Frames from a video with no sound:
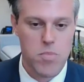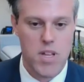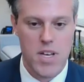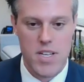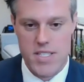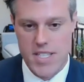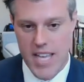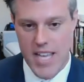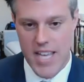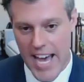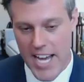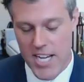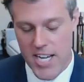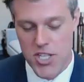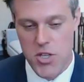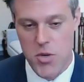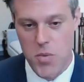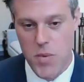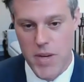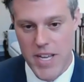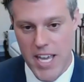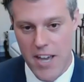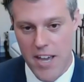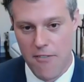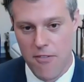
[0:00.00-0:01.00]
plus cash that
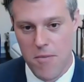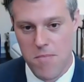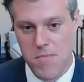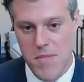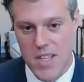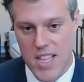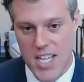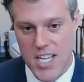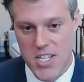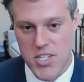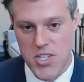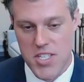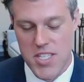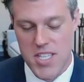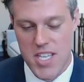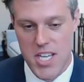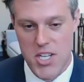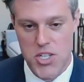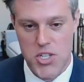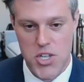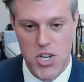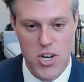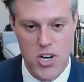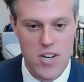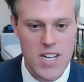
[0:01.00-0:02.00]
we get from the
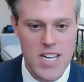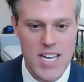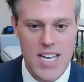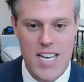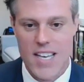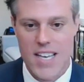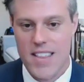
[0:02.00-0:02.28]
legislature,